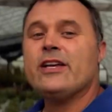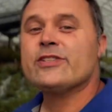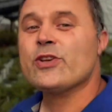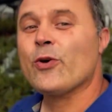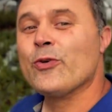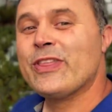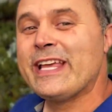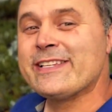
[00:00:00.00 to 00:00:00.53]

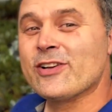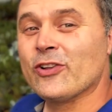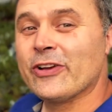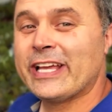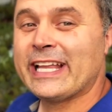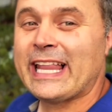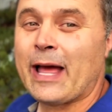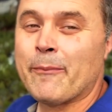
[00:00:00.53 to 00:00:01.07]
So things are
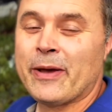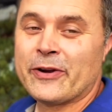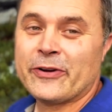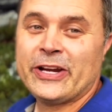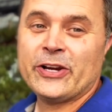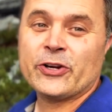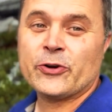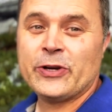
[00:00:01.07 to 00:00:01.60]
looking a lot better
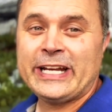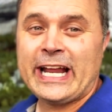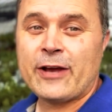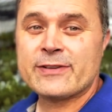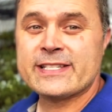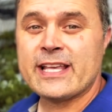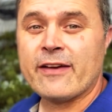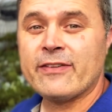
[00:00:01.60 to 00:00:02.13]
here in
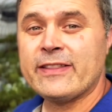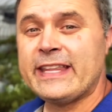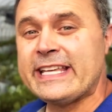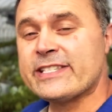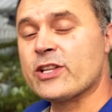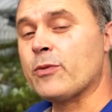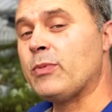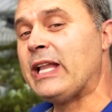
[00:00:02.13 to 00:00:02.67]
Greenhouse 7.
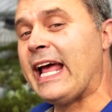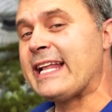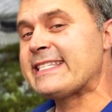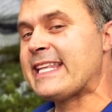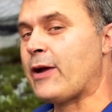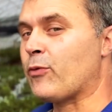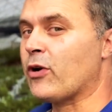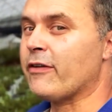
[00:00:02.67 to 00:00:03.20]
These are the plants
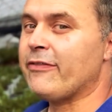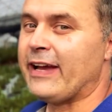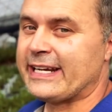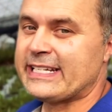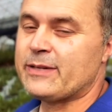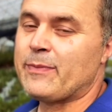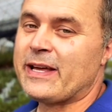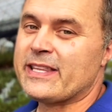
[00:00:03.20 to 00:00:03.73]
that were
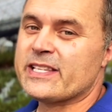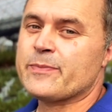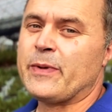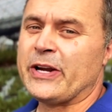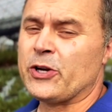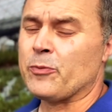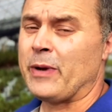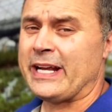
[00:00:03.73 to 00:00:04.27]
affected by the
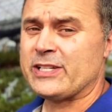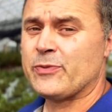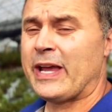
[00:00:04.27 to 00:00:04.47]
spider mites.